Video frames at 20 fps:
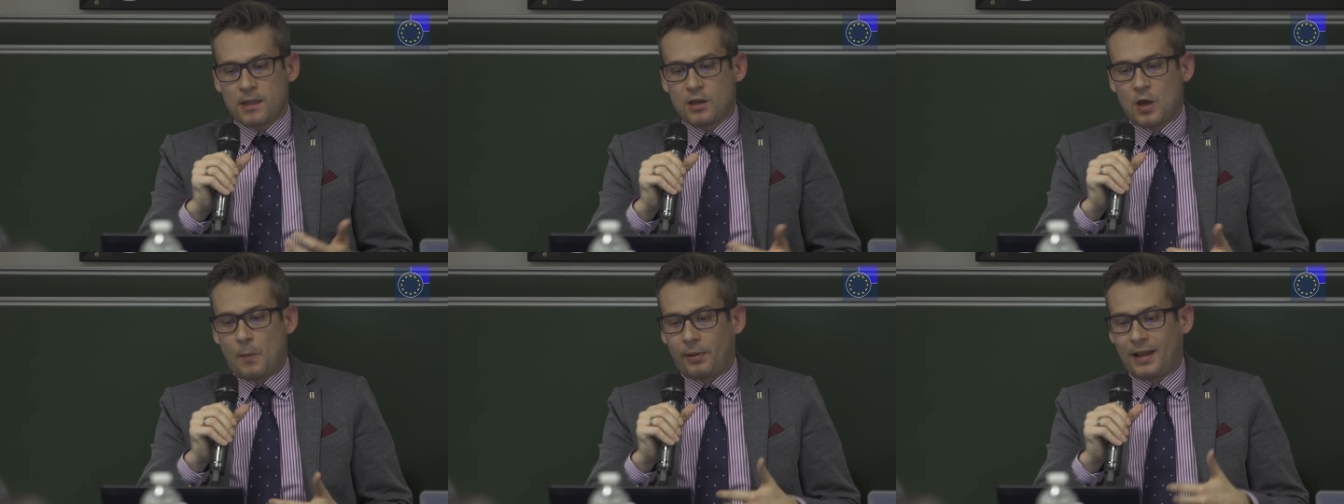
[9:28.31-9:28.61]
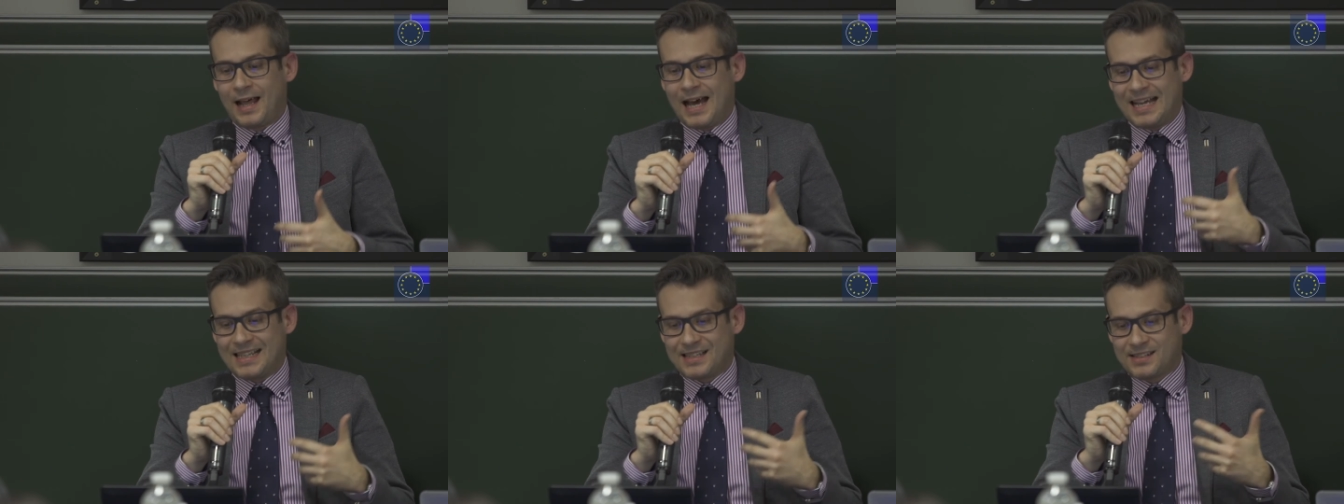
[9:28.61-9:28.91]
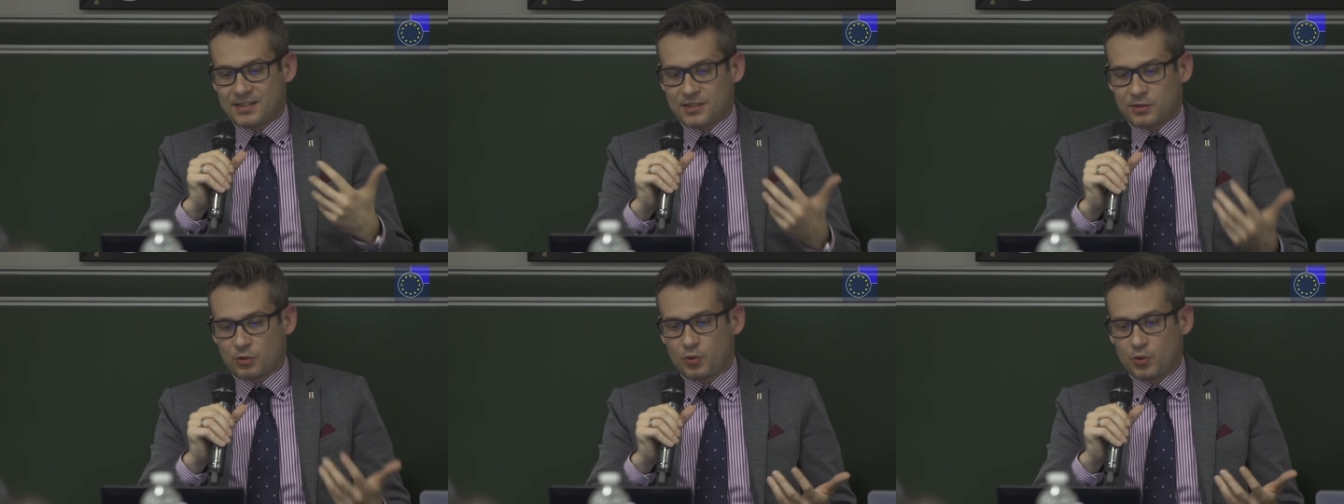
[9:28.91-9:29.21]

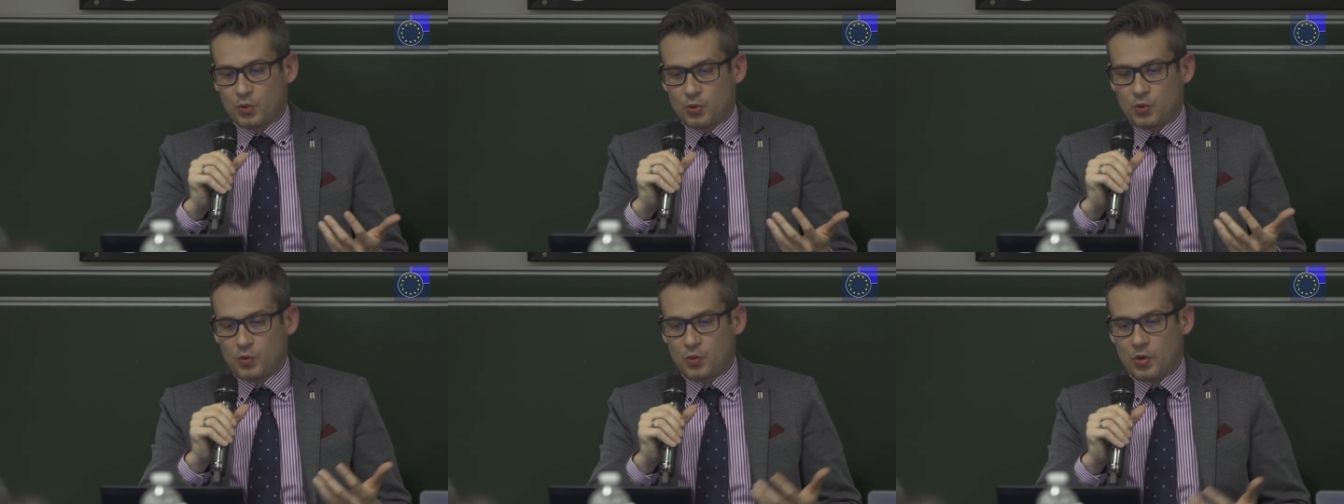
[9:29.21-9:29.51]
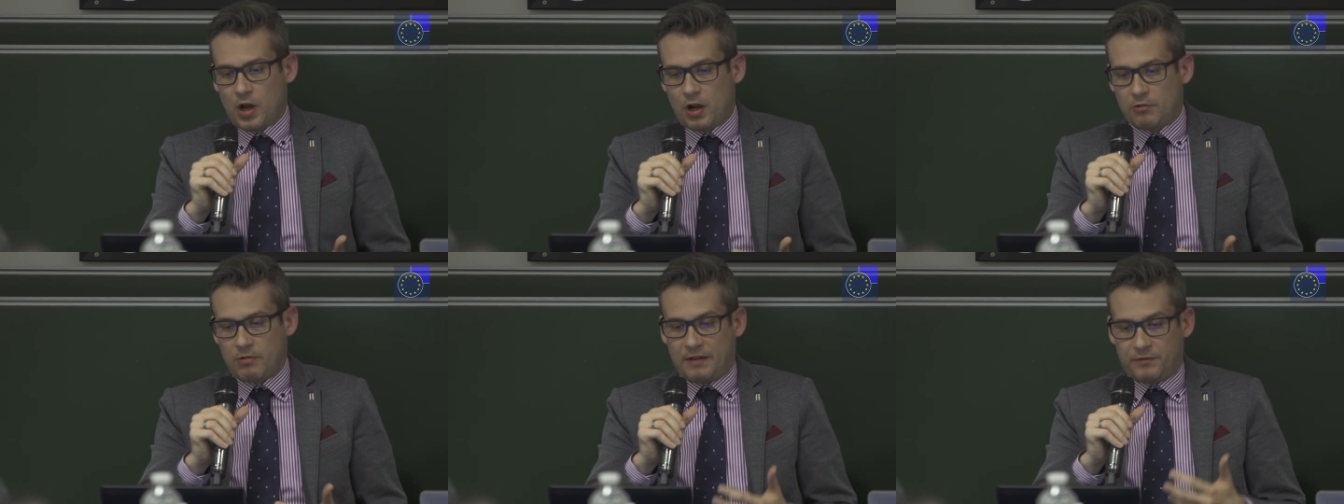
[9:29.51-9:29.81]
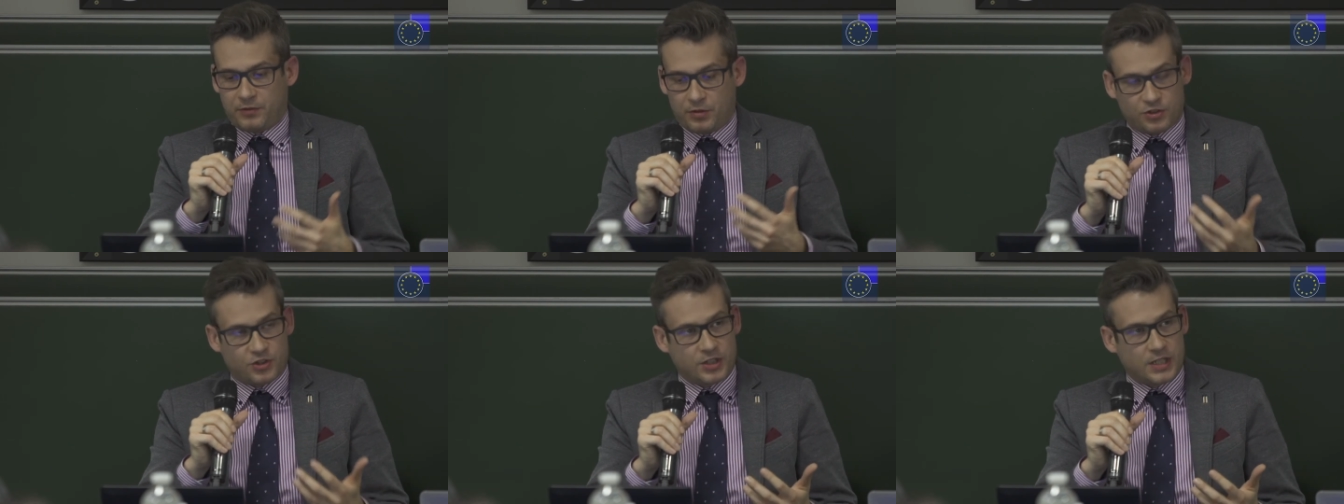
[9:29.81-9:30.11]
applies to
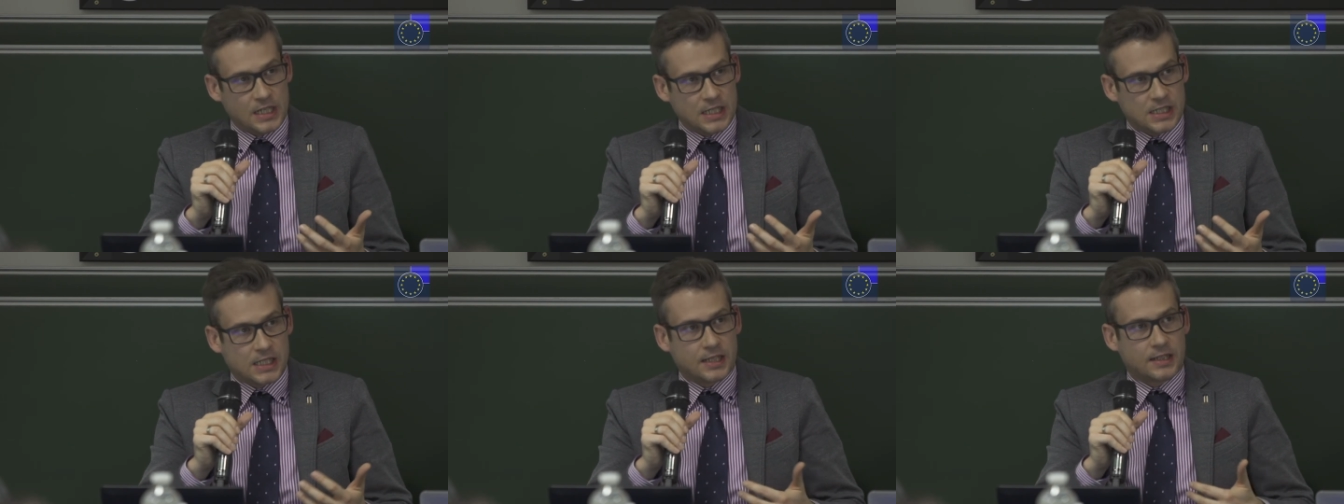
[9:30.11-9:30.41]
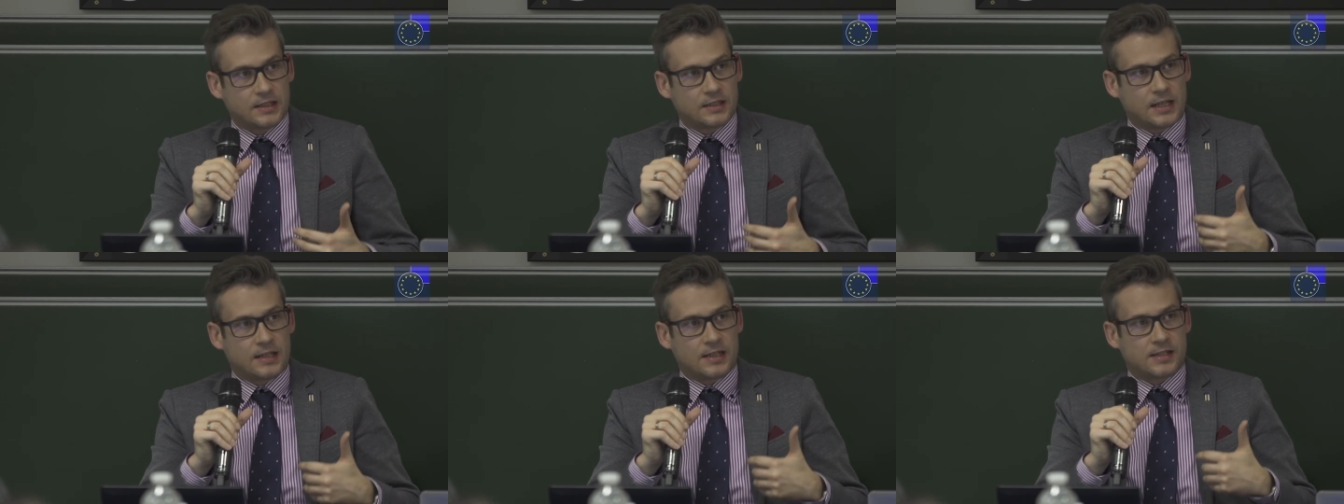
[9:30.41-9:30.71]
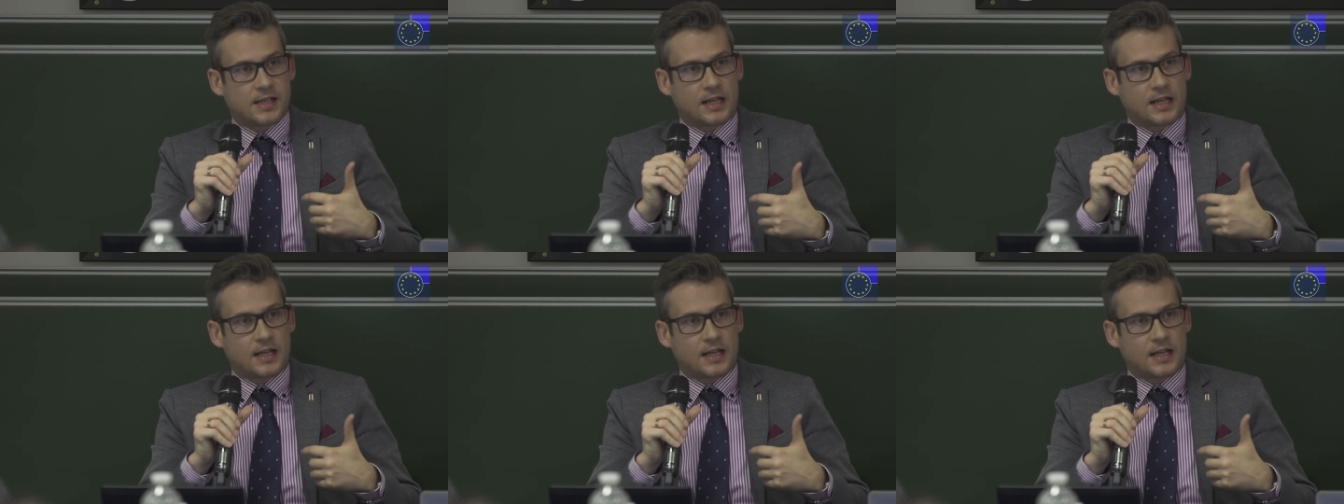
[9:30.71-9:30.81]
refugees and